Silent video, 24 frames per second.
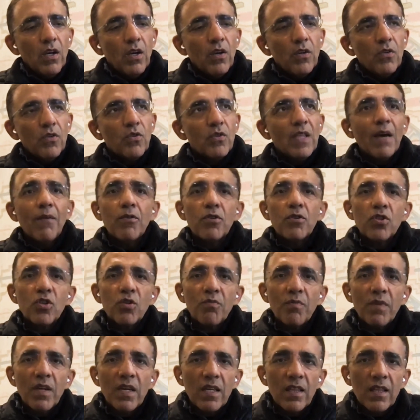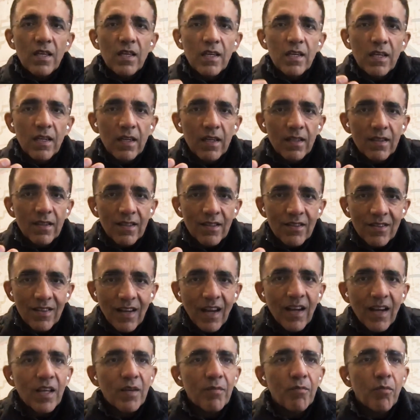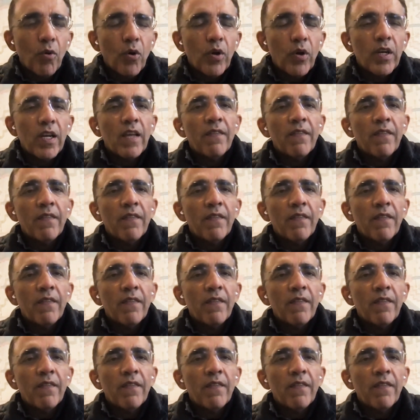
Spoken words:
So that was to me the starting point.